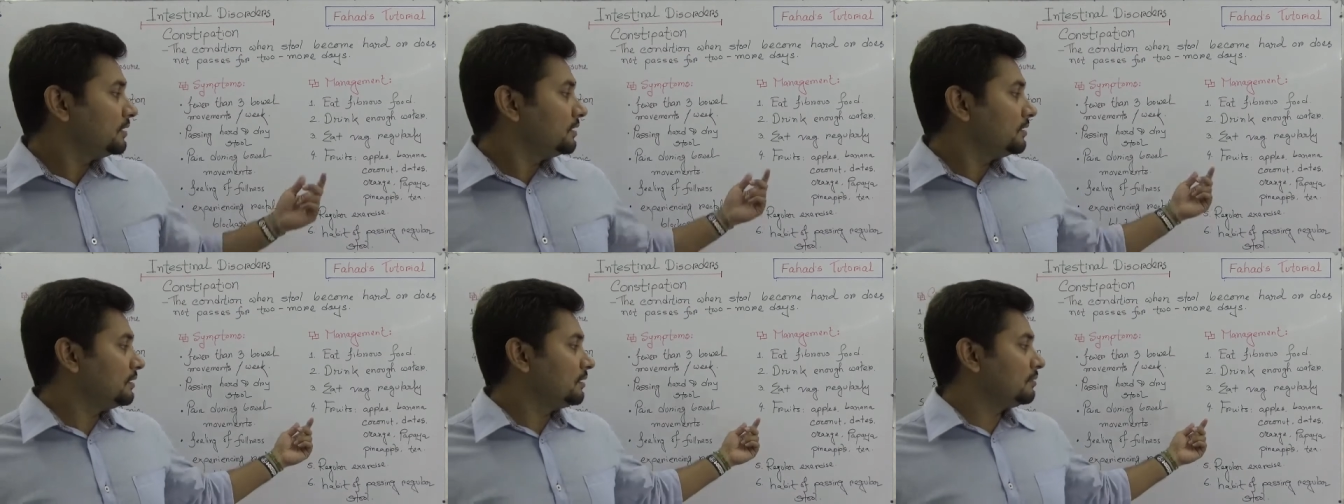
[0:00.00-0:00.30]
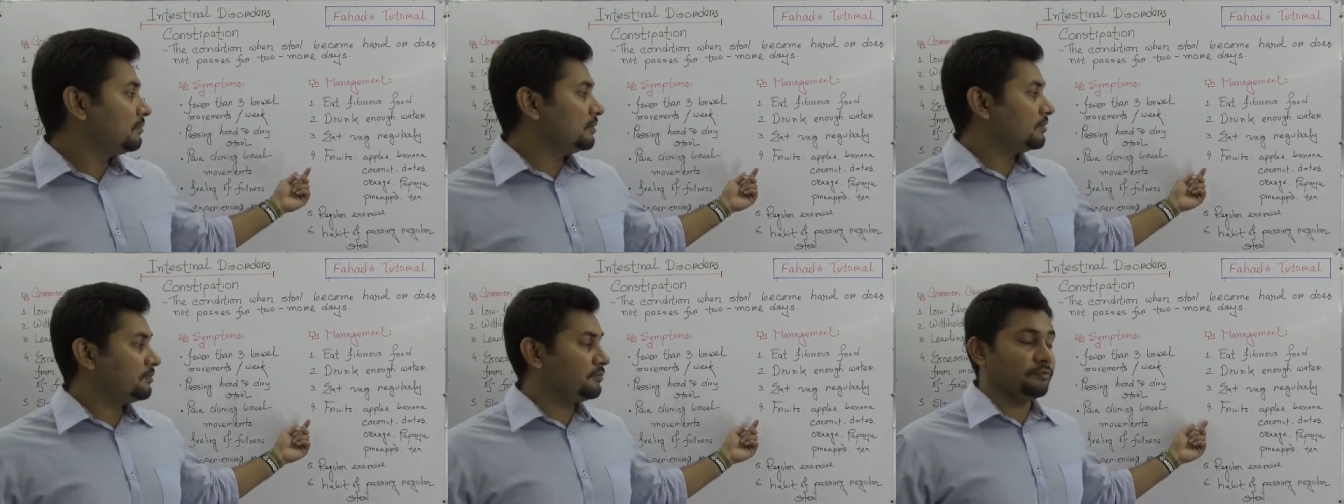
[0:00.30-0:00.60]

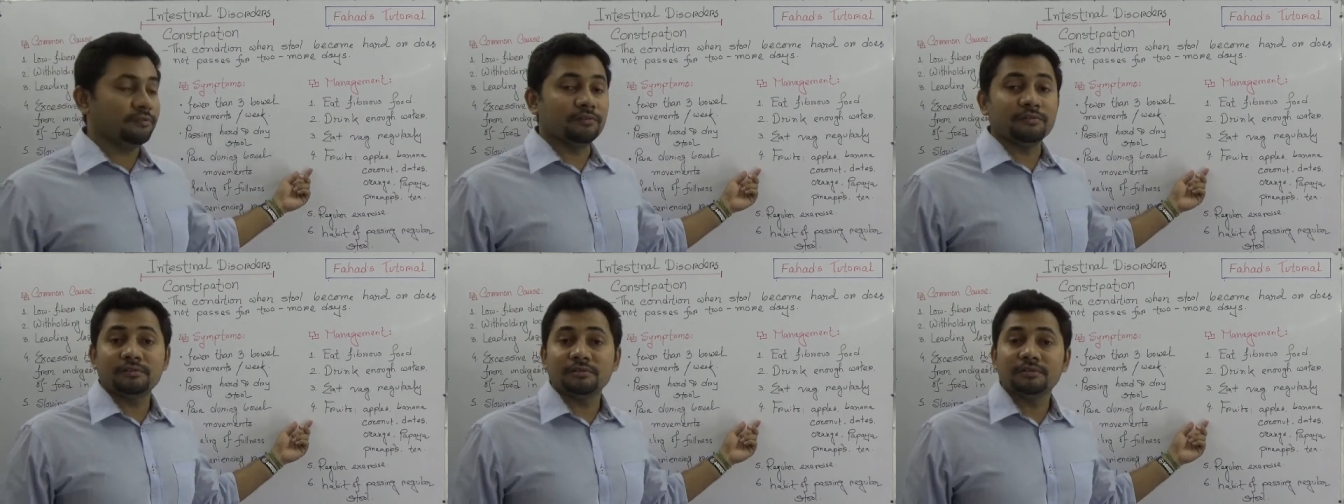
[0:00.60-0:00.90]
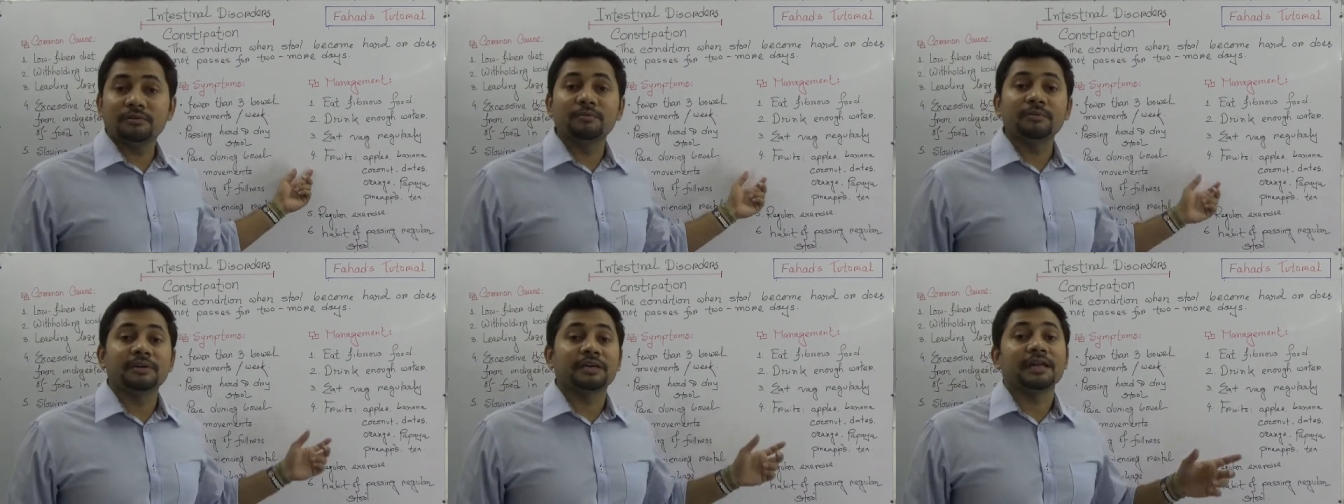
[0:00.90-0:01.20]
Number four,
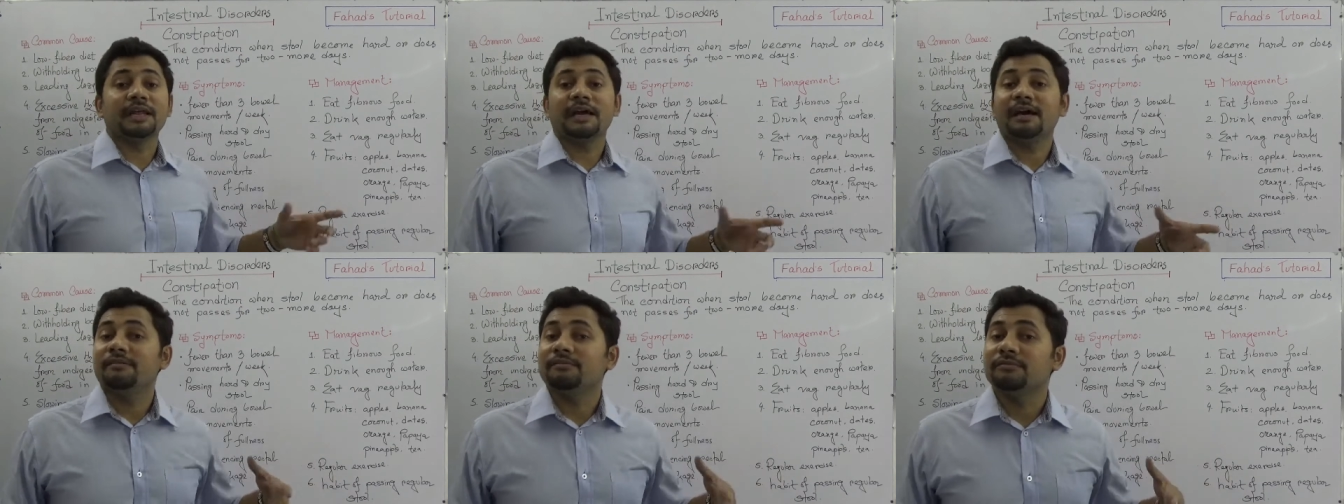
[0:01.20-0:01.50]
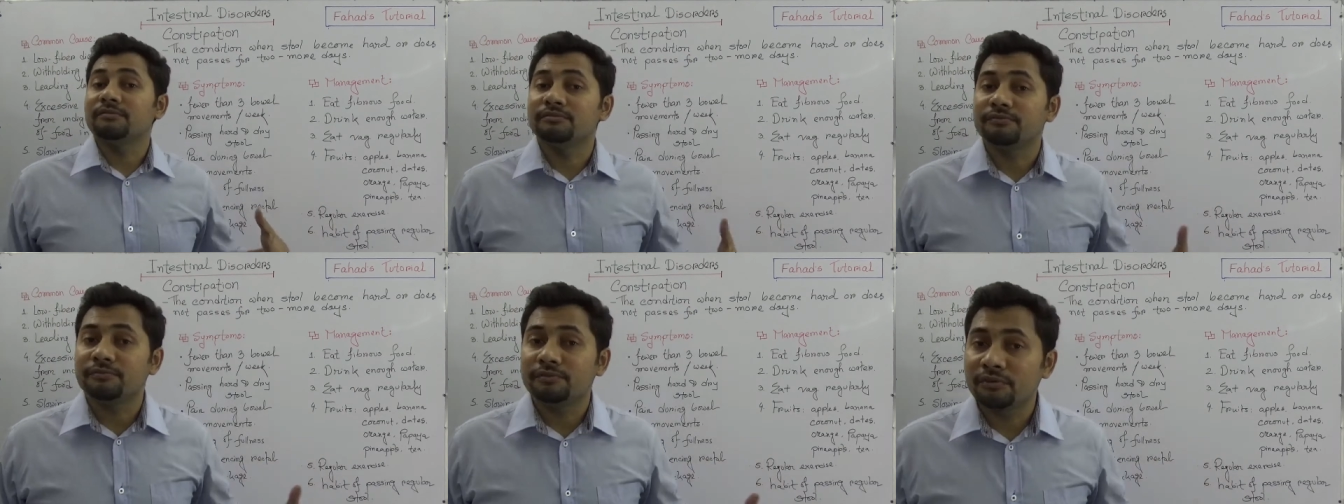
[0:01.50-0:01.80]
we can
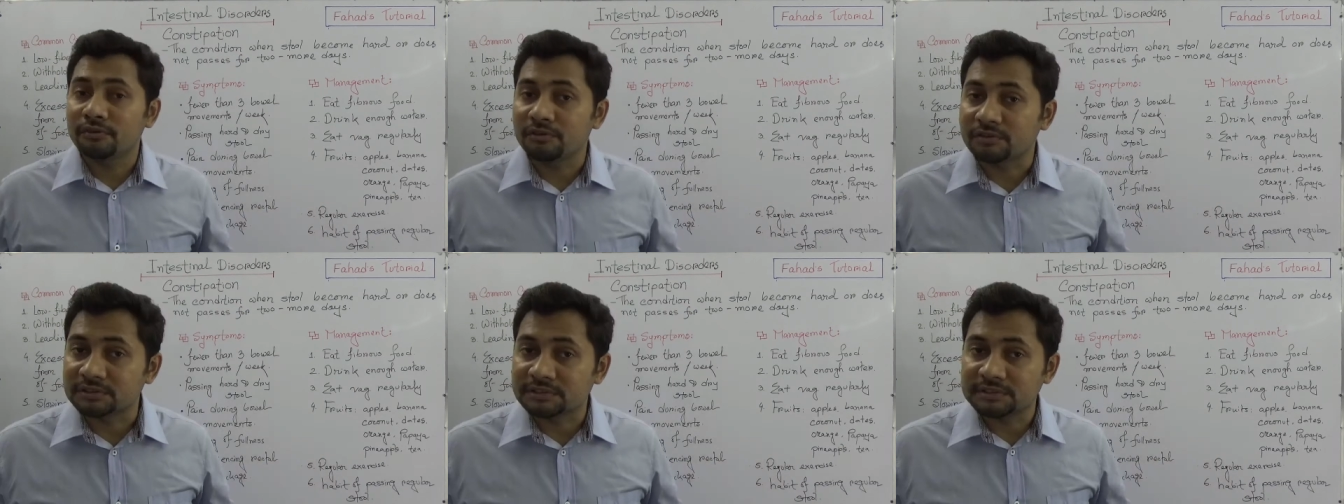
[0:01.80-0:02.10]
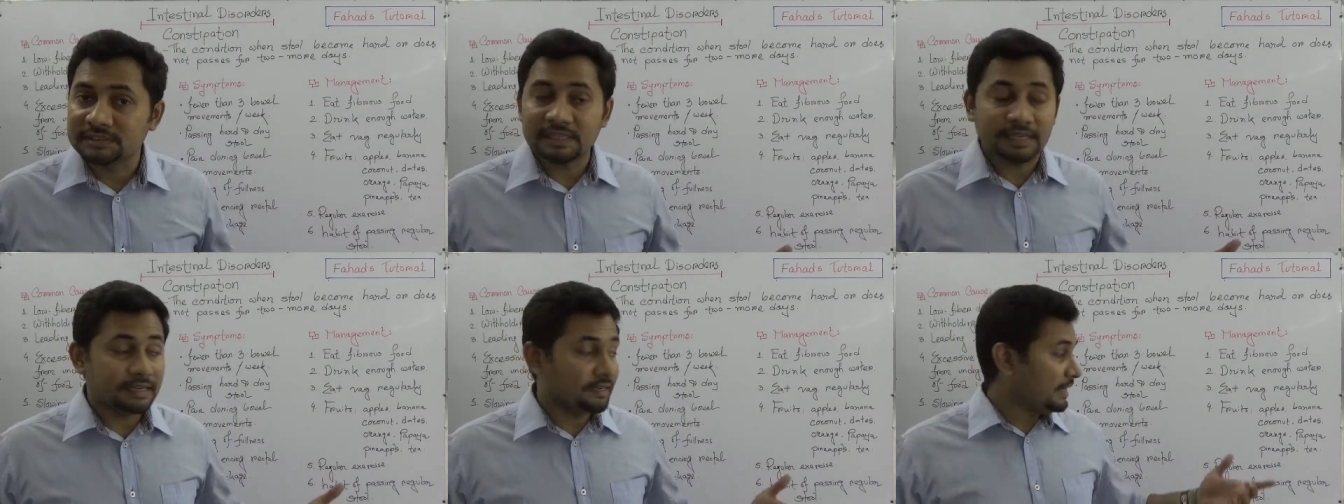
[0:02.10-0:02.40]
have
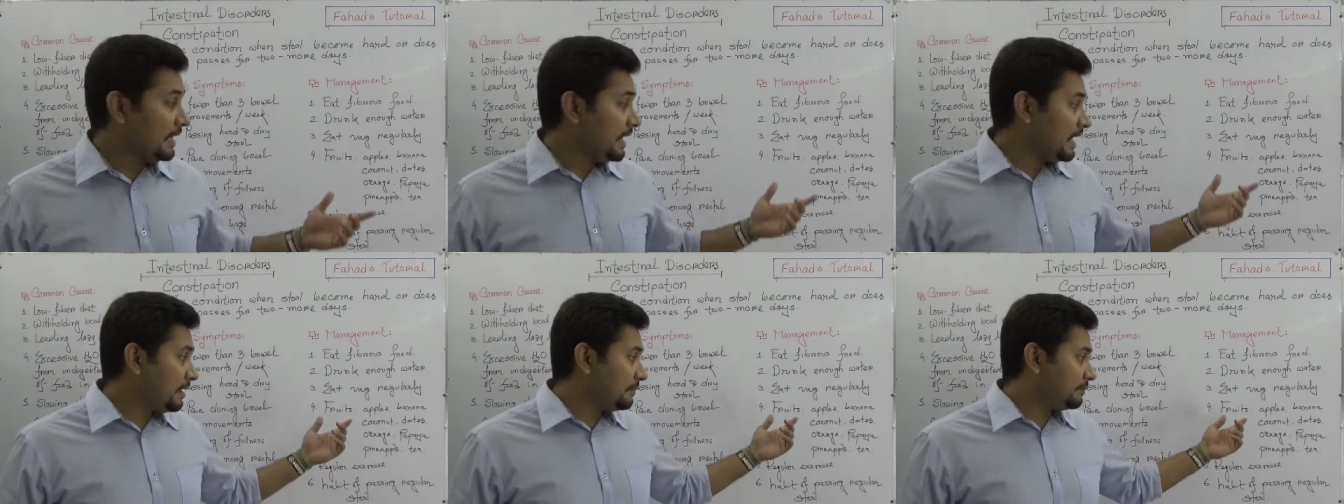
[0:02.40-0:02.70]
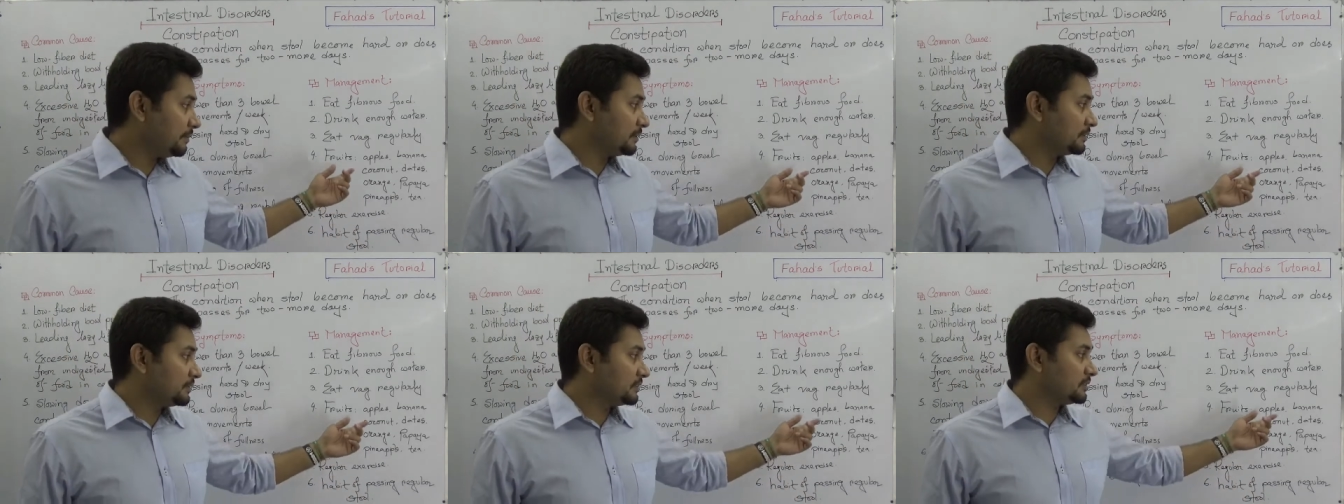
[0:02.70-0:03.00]
fruits like
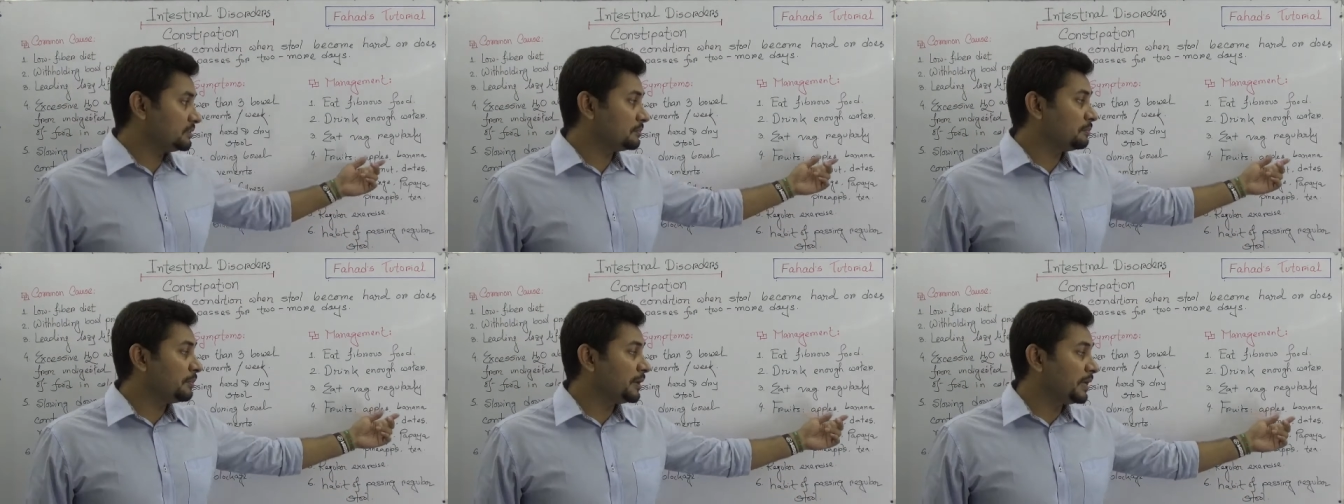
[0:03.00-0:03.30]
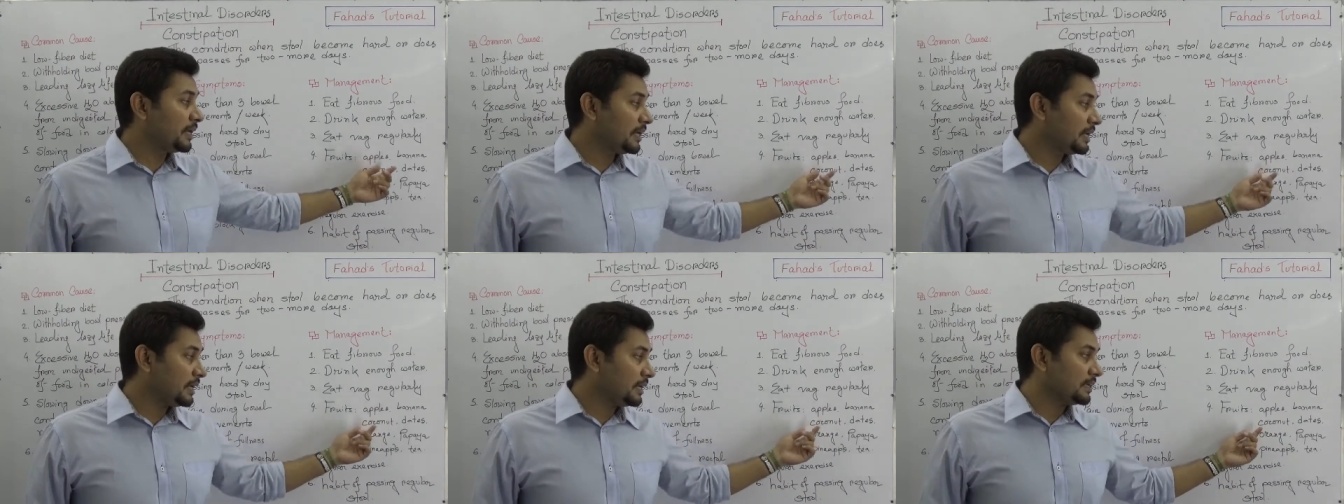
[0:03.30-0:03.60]
apples,
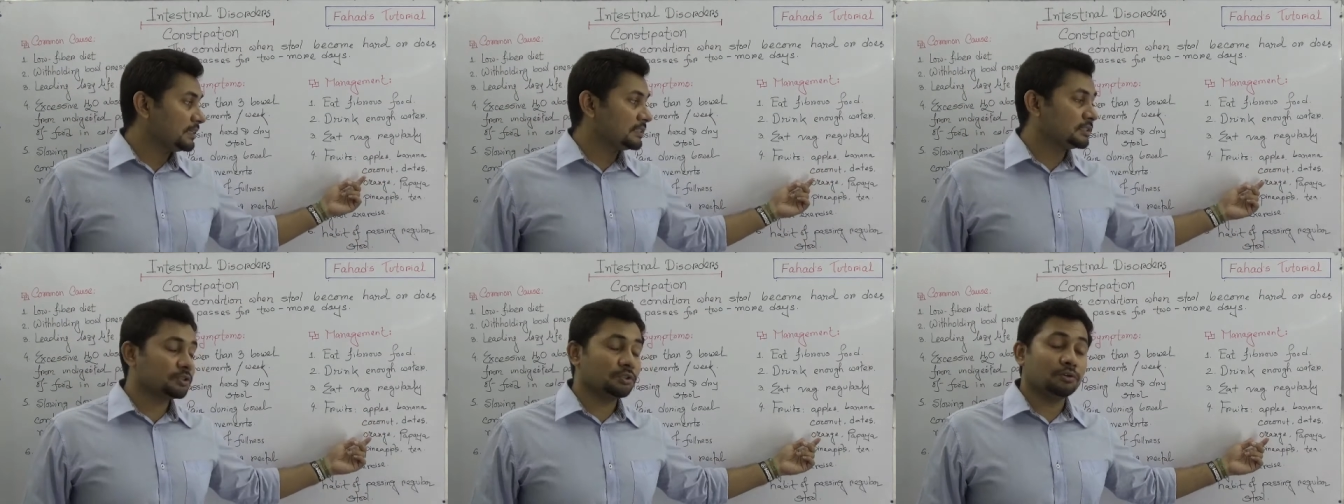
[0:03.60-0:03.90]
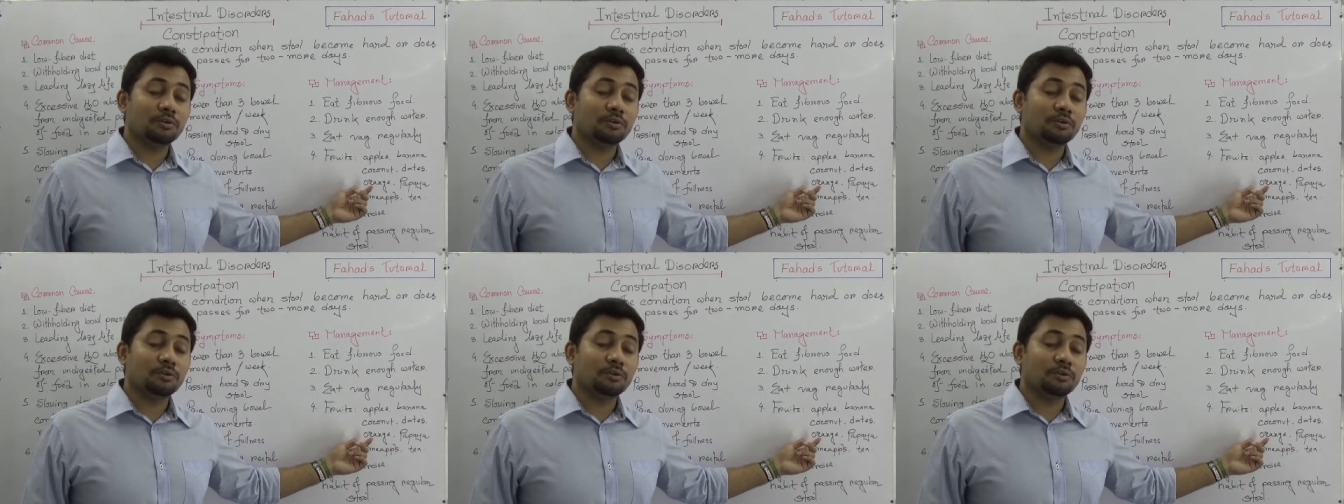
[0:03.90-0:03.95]
bananas,